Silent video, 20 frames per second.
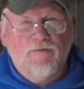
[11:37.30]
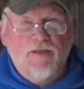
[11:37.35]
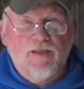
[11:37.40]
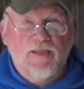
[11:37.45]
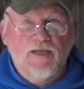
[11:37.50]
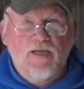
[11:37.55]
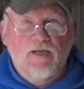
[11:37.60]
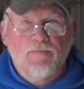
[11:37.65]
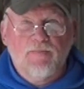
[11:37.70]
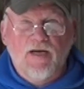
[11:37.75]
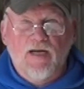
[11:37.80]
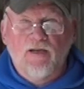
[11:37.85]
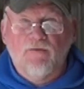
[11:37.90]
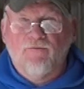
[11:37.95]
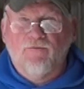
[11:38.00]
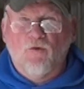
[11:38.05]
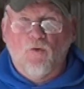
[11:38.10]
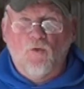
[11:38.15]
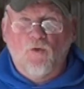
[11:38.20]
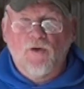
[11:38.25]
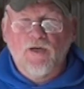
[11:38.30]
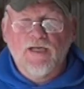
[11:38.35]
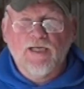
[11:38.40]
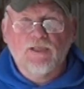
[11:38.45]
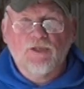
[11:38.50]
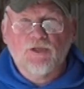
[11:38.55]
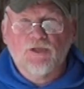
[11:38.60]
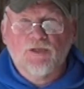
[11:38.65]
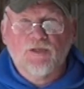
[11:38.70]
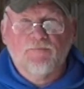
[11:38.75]
you think about a
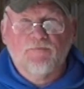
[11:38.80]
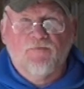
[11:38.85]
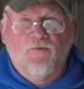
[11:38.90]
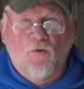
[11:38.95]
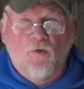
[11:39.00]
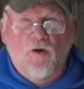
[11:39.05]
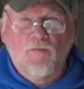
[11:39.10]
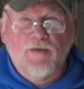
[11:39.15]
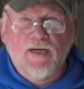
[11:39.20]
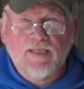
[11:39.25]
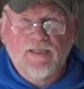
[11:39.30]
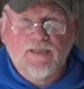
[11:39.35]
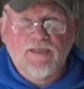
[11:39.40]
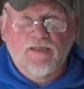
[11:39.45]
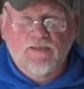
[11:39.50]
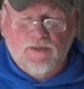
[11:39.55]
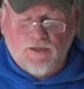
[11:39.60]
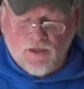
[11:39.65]
4-inch 4x6